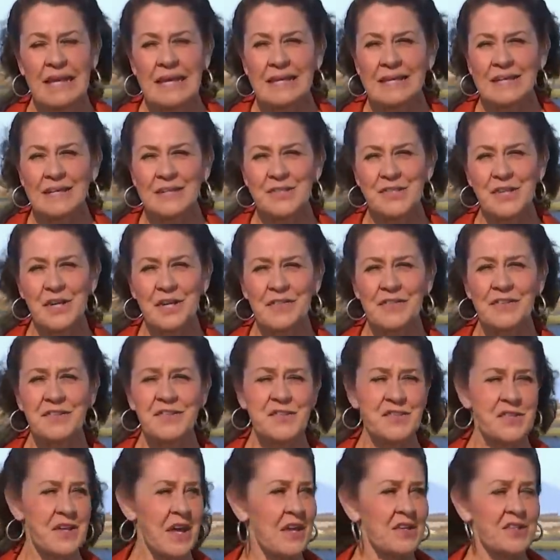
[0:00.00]
Yeah, Chuck, this
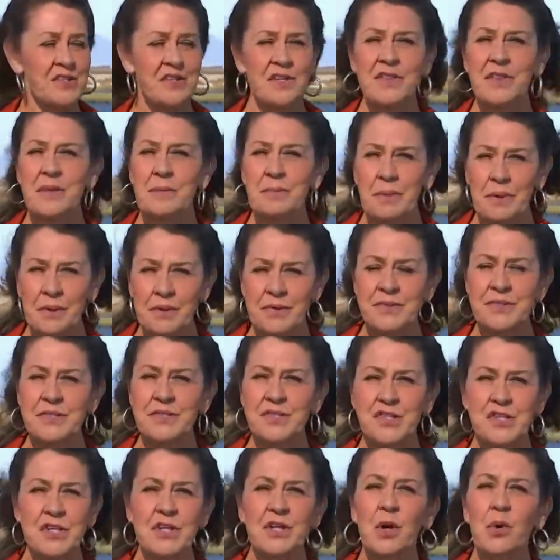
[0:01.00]
is actually the Bolsa
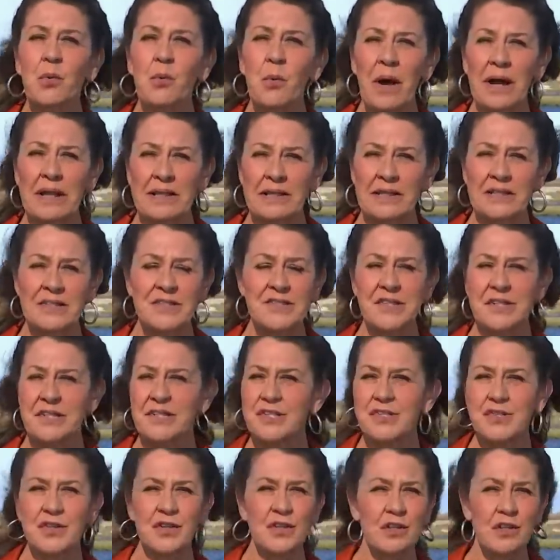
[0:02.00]
Chica wetlands. It
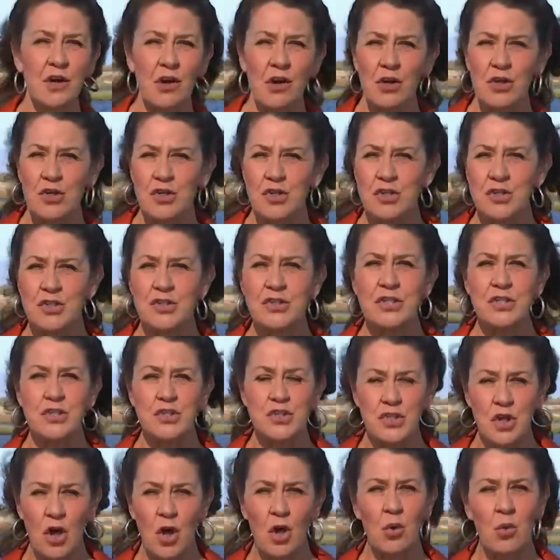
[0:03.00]
is the largest
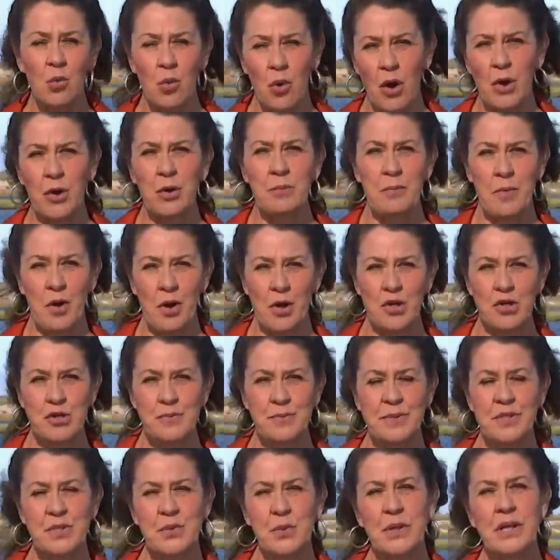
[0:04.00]
saltwater marsh
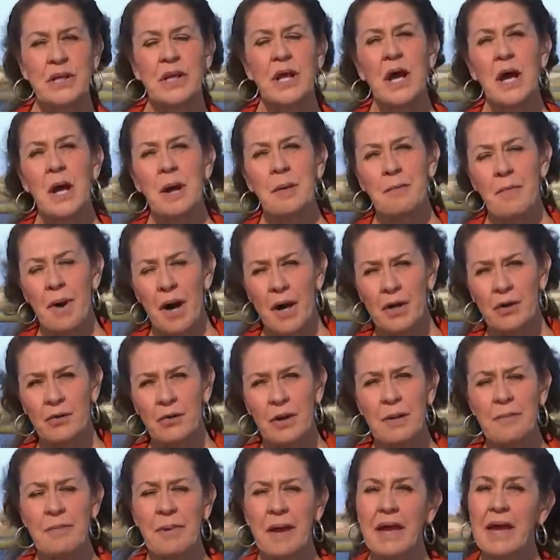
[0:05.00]
between
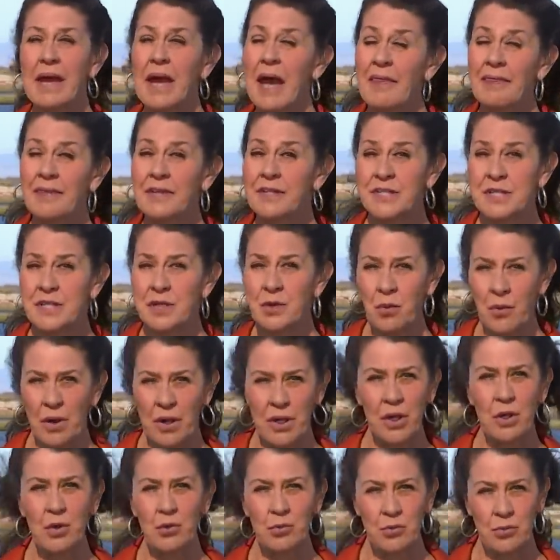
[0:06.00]
Monterey Bay and the
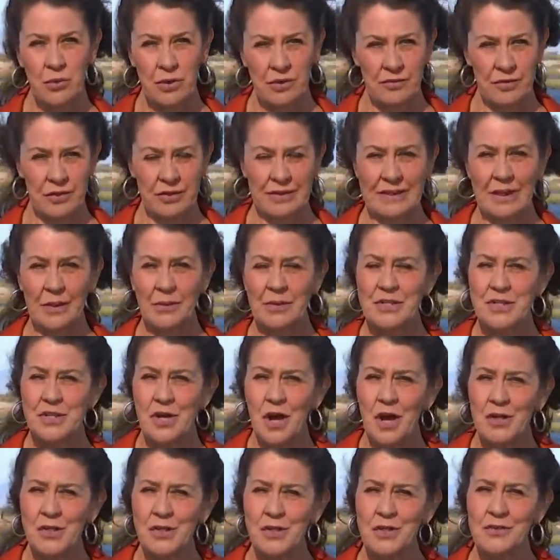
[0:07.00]
Tijuana River. Now, we
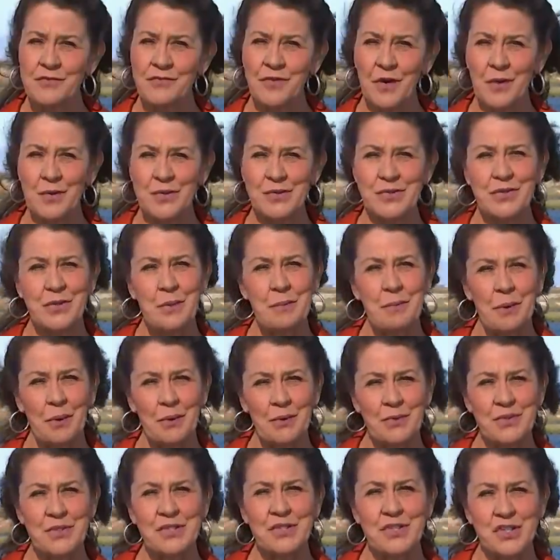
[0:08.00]
talked to the folks at the
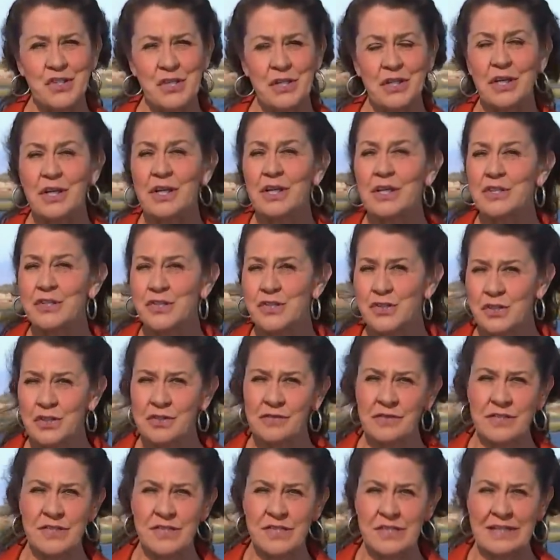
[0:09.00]
Bolsa Chica
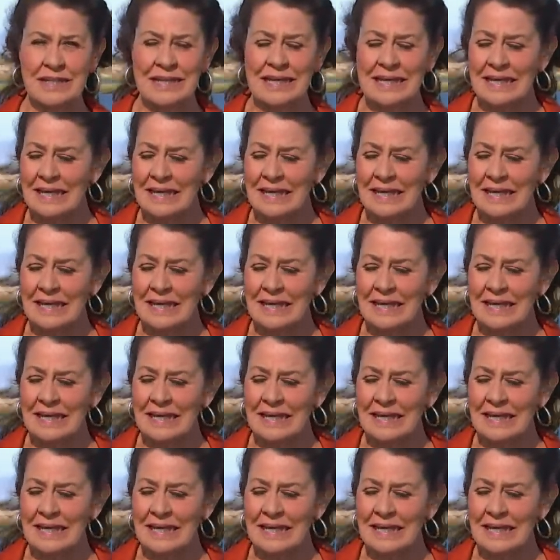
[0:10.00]
Conservancy.